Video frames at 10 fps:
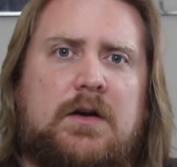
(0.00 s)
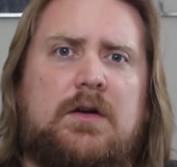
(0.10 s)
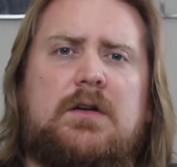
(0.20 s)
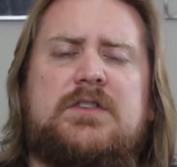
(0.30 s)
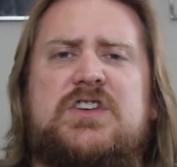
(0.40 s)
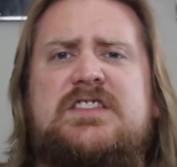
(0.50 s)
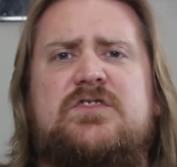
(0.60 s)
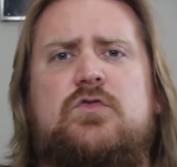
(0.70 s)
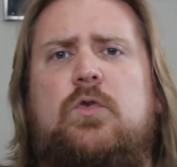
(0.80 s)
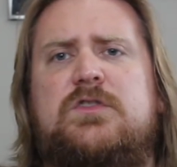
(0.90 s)
Her and
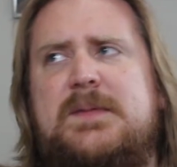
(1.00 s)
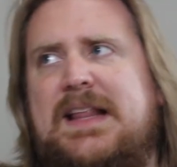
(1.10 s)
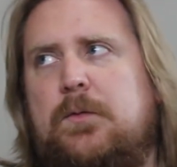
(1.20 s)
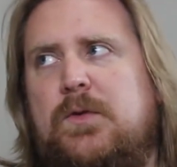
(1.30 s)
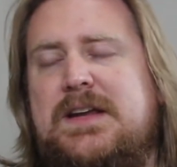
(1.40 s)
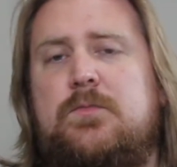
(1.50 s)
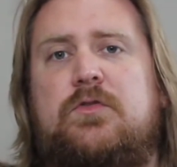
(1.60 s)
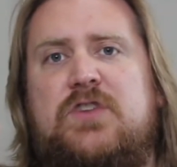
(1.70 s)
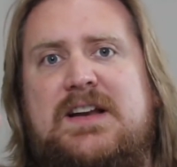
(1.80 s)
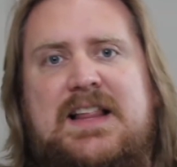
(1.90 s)
Jason Schwartzman like went and
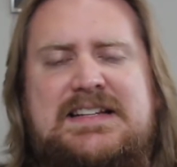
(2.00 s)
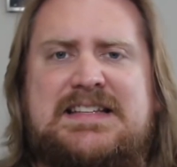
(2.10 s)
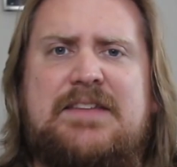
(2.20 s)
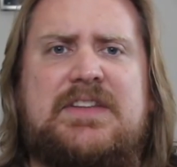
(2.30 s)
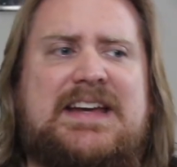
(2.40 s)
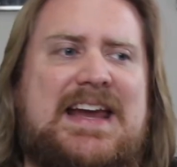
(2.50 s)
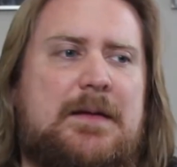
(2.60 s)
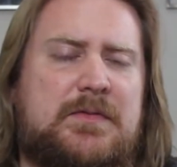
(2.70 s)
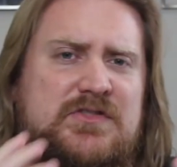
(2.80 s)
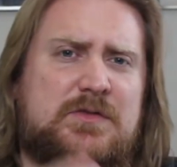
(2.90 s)
were trying to like save the
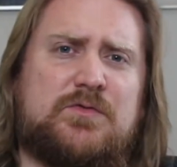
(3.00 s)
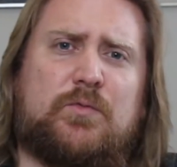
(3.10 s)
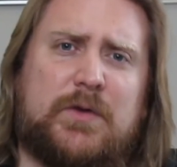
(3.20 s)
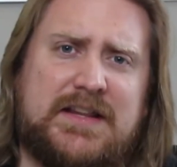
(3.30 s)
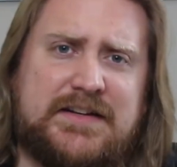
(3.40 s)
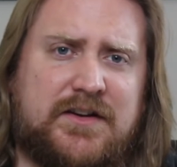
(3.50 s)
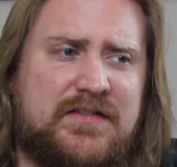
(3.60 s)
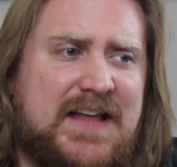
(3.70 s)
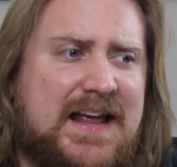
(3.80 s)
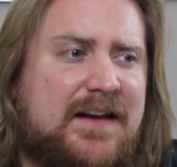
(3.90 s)
camp, and she was really
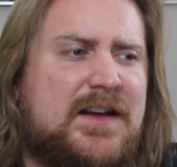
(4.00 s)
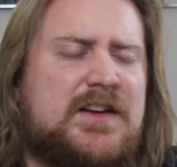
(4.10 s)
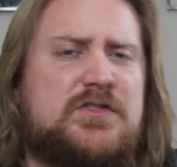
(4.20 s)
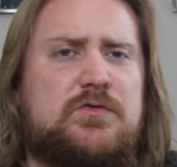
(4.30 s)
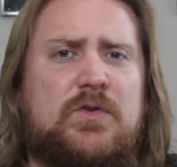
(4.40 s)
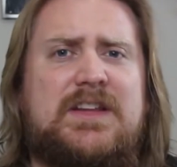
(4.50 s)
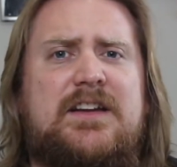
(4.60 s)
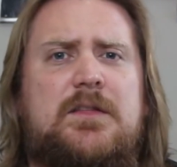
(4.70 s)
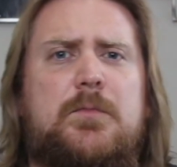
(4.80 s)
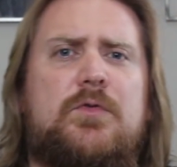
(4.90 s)
good in that. She was really
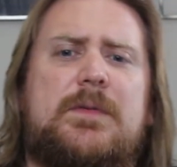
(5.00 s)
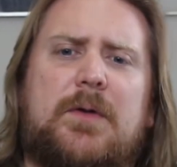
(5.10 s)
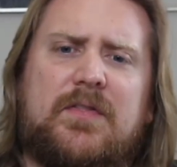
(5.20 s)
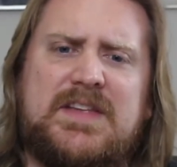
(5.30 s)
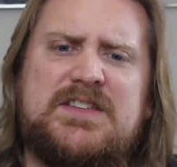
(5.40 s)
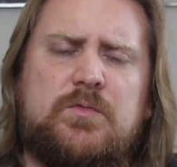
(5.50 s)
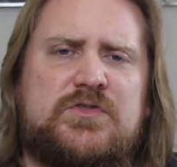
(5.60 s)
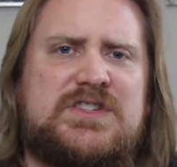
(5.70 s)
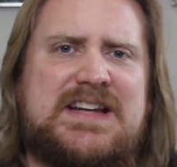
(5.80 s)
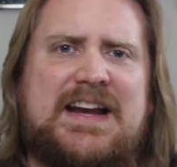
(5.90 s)
good in the movie. But on this
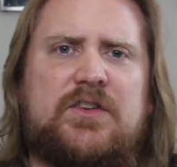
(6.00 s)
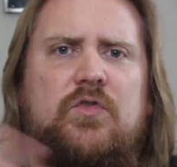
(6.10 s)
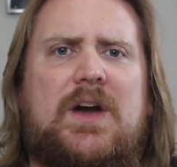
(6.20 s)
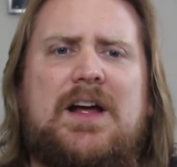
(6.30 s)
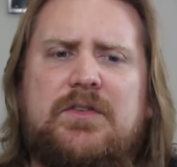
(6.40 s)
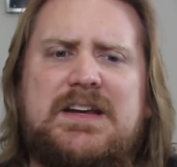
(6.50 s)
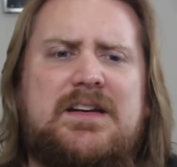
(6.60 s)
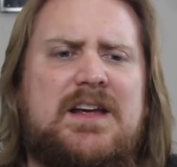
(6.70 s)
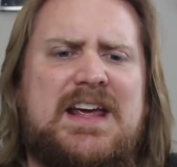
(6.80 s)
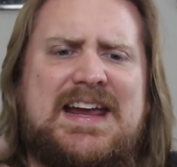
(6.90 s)
one, she's kind of
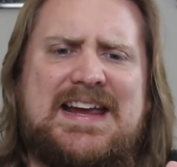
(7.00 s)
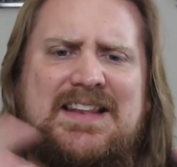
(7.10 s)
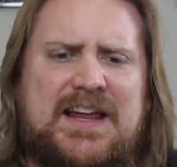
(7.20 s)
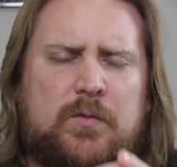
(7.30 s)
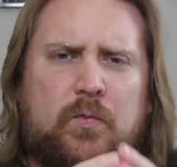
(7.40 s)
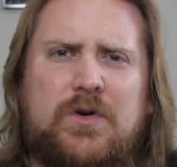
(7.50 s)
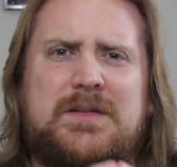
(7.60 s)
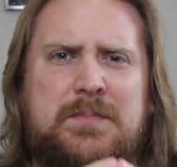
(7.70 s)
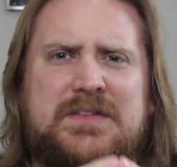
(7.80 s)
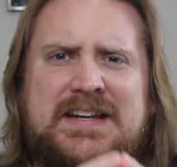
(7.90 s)
grounded in like
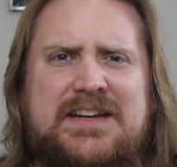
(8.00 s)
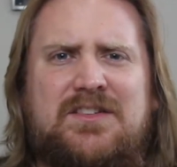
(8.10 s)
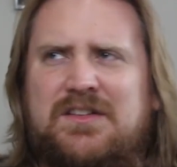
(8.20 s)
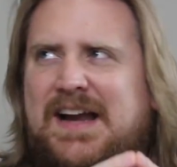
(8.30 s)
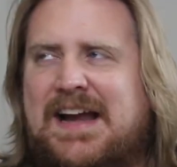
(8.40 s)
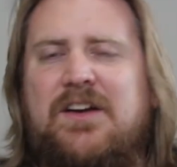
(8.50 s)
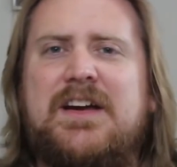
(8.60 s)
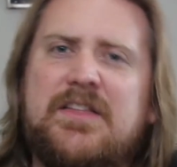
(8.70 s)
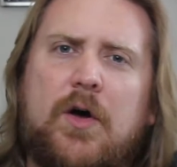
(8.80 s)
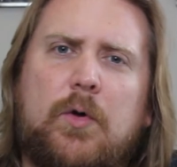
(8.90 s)
one particular
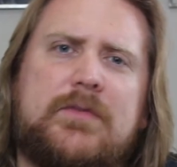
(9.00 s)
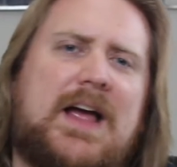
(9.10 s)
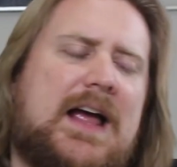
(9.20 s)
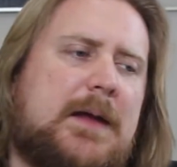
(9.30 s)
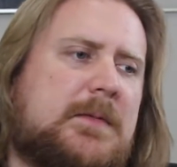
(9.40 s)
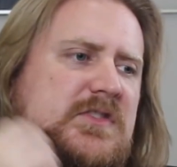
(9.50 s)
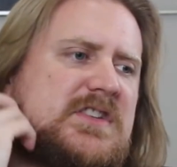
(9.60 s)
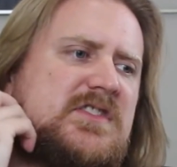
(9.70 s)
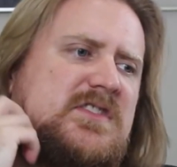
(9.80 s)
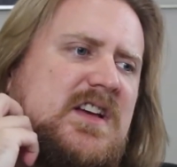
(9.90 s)
area the whole time, and
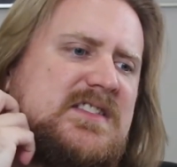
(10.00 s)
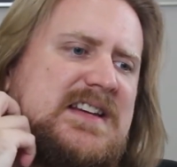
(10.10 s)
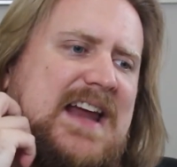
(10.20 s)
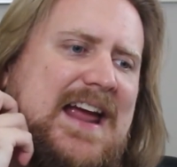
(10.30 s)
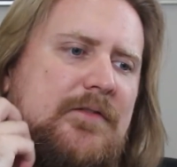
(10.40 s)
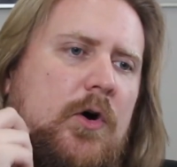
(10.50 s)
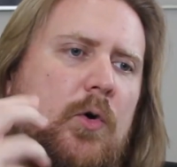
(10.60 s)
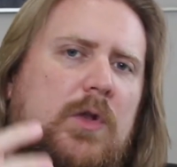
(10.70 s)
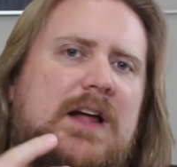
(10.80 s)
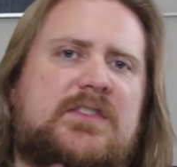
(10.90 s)
she just doesn't have a
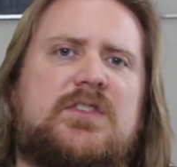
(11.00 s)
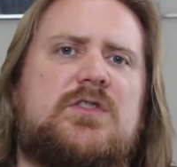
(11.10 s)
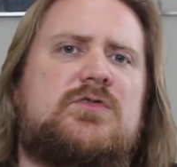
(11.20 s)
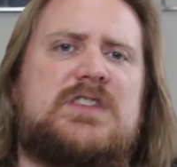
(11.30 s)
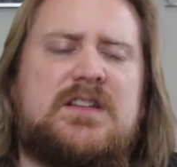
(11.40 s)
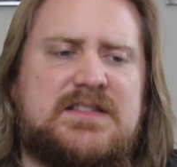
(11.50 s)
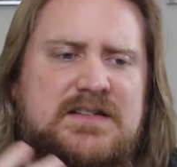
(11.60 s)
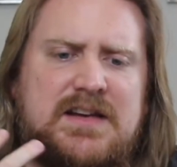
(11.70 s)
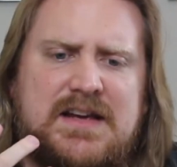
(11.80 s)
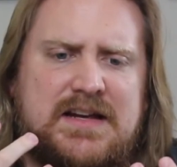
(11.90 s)
whole lot to do. She
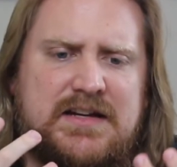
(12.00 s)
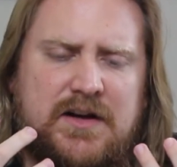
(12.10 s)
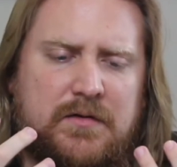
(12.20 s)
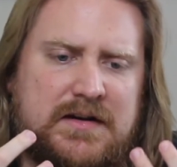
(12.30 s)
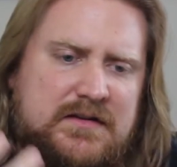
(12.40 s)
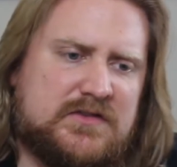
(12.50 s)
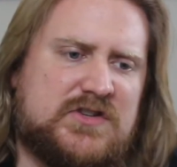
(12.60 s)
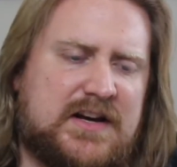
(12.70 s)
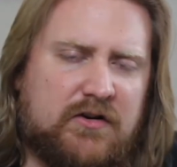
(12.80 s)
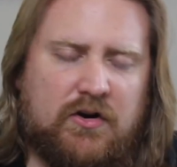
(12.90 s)
doesn't, you know, and
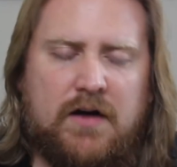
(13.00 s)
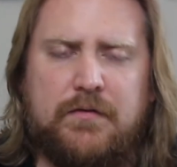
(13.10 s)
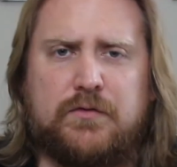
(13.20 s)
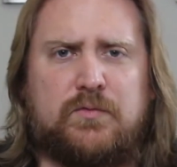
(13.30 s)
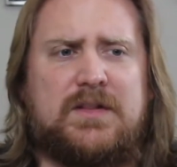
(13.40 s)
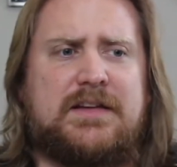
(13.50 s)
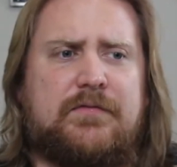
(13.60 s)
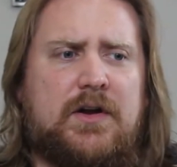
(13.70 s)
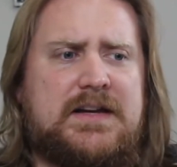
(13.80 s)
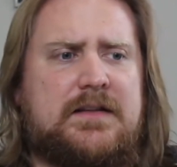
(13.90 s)
Janeane Garofalo is really
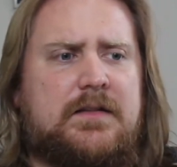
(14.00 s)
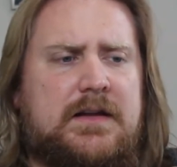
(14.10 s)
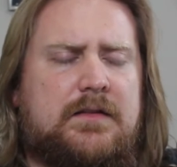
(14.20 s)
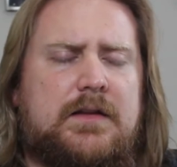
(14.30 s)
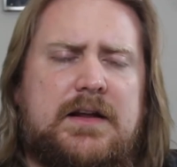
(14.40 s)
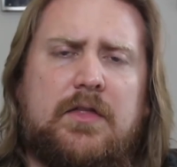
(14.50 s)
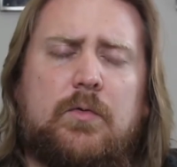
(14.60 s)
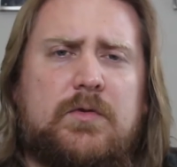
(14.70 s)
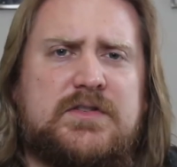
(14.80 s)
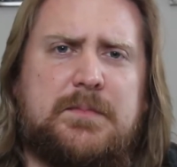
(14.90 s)
funny in the
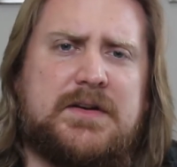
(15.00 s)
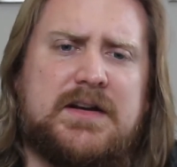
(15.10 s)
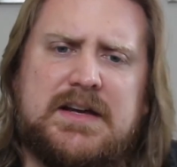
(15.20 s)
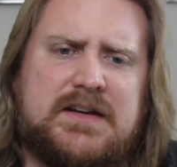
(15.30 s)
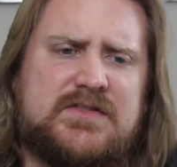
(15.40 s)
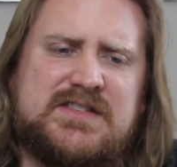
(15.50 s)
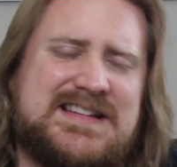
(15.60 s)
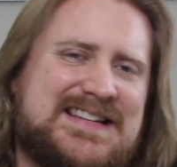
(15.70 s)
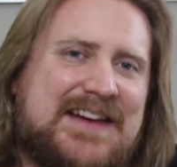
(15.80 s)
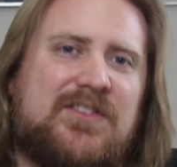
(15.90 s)
other ones, but just
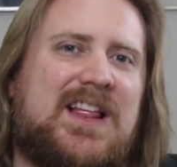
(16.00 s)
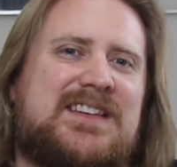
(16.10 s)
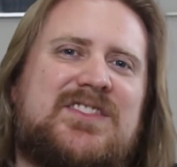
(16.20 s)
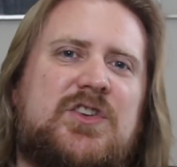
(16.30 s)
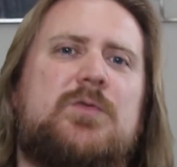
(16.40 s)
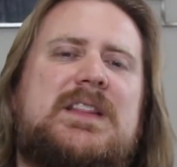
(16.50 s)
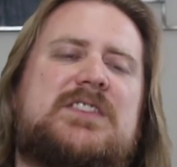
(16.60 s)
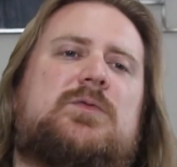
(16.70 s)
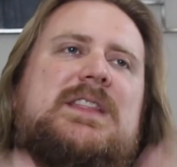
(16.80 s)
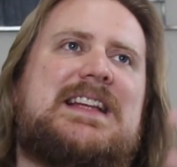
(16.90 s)
isn't given a lot to do in
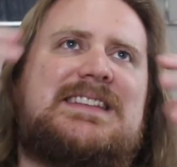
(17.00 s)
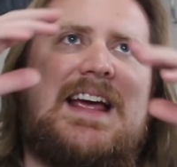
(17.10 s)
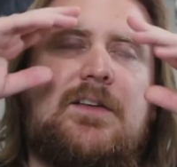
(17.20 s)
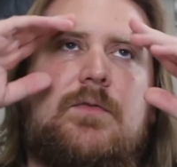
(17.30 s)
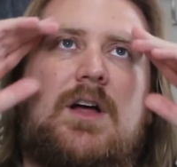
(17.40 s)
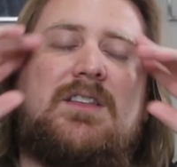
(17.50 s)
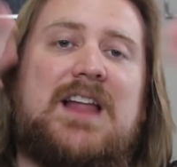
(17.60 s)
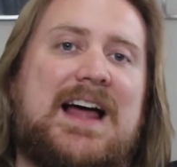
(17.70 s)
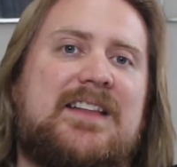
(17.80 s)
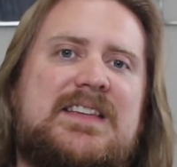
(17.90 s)
this one. That's kind of a
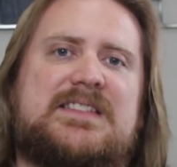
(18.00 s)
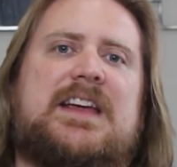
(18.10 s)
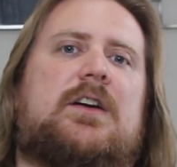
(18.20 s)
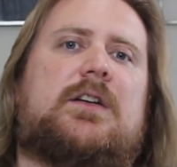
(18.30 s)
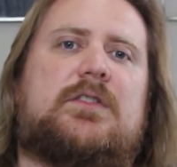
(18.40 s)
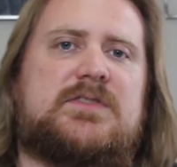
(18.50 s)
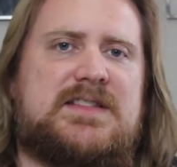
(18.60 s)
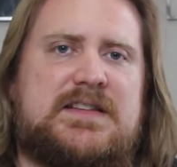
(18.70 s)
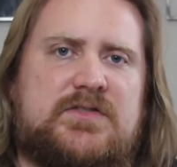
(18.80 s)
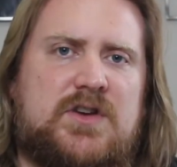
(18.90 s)
lot of these characters
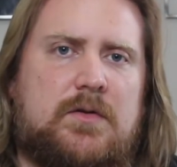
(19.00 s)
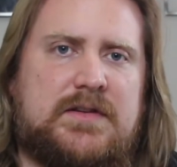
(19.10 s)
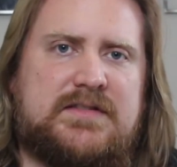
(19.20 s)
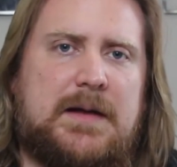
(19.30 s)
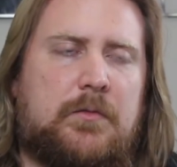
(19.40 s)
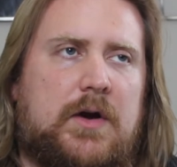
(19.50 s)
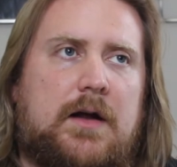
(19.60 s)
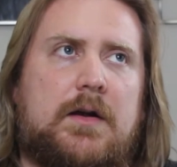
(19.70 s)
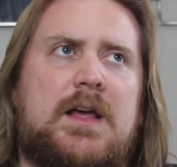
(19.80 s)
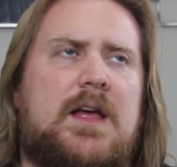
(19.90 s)
in this show this time
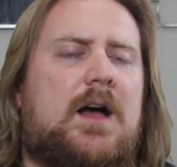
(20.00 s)
around.